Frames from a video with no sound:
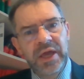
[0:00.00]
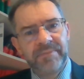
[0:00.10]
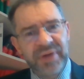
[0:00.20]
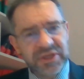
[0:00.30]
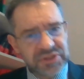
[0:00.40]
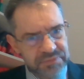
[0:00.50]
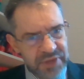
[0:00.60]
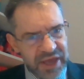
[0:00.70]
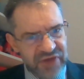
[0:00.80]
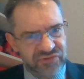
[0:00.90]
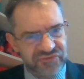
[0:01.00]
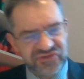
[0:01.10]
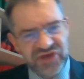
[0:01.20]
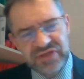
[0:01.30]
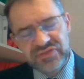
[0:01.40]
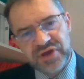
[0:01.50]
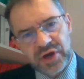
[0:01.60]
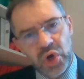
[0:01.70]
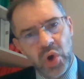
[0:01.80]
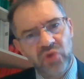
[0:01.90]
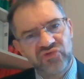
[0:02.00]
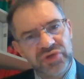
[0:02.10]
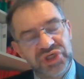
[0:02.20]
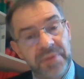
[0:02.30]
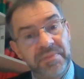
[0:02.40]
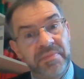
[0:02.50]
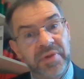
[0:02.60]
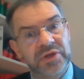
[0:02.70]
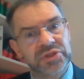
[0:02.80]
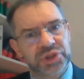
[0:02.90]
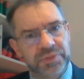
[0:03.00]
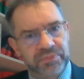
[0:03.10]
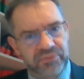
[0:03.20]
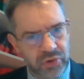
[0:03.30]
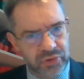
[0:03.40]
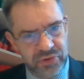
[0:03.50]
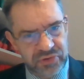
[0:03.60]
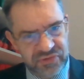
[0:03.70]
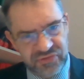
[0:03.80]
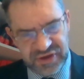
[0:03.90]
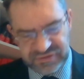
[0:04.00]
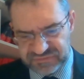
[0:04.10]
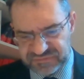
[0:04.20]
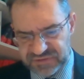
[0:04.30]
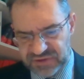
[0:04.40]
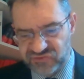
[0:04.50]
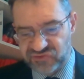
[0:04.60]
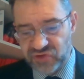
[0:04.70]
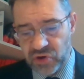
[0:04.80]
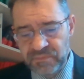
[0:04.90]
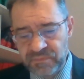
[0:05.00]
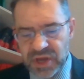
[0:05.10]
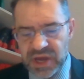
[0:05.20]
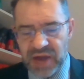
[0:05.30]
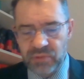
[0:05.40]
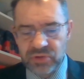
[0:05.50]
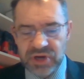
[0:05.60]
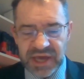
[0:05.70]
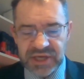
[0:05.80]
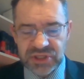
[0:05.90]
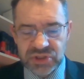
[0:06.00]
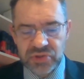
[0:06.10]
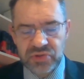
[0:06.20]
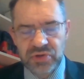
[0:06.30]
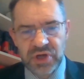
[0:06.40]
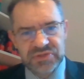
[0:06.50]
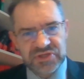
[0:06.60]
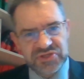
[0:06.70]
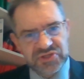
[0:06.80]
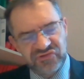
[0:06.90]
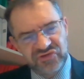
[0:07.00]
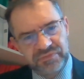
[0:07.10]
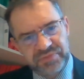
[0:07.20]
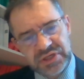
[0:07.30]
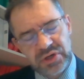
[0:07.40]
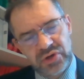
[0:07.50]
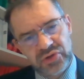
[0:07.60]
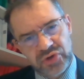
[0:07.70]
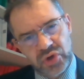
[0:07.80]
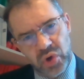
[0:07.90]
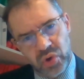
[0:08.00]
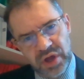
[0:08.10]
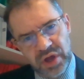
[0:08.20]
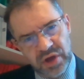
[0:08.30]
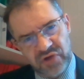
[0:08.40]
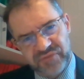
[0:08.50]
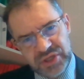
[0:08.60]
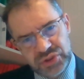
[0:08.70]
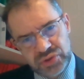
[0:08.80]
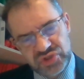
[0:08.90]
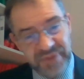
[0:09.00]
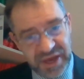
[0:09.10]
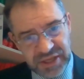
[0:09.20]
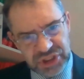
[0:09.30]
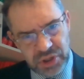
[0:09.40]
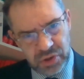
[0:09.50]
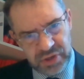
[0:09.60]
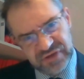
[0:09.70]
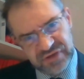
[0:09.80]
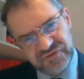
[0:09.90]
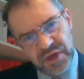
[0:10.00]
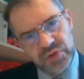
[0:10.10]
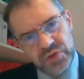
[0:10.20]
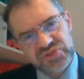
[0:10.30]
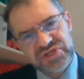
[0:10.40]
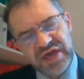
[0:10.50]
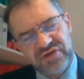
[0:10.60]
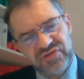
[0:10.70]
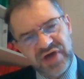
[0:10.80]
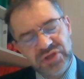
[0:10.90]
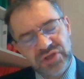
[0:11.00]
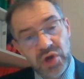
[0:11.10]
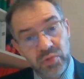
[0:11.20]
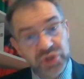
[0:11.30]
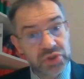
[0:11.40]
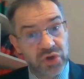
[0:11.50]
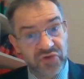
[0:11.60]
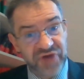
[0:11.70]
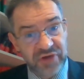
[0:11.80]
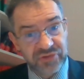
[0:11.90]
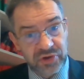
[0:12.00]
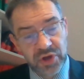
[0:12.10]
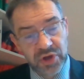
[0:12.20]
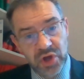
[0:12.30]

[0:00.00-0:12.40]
But as we've seen, there are calls which are much broader than this. And so I would like to discuss in particular the call of my two Spanish colleagues who say that we should go farther.